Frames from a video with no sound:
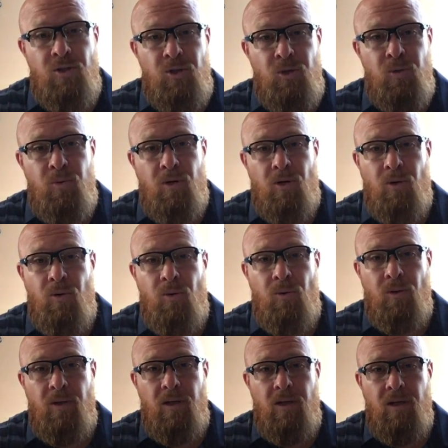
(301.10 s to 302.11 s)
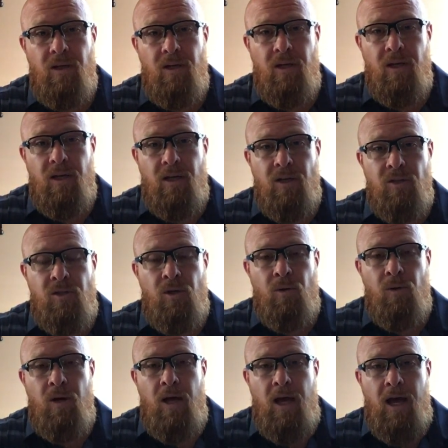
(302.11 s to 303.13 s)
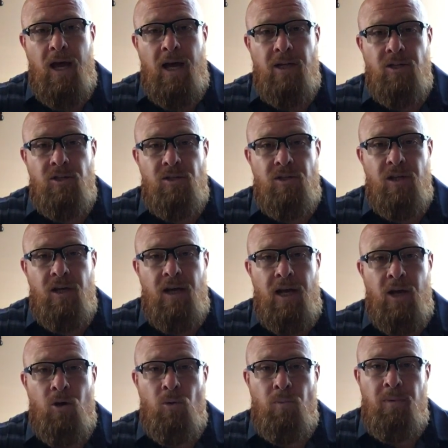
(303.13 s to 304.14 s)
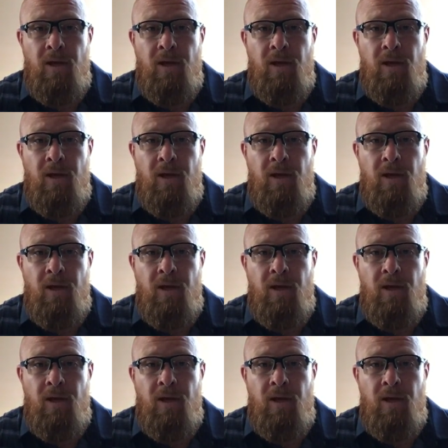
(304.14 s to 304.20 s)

you are holy. So I just uh, I hope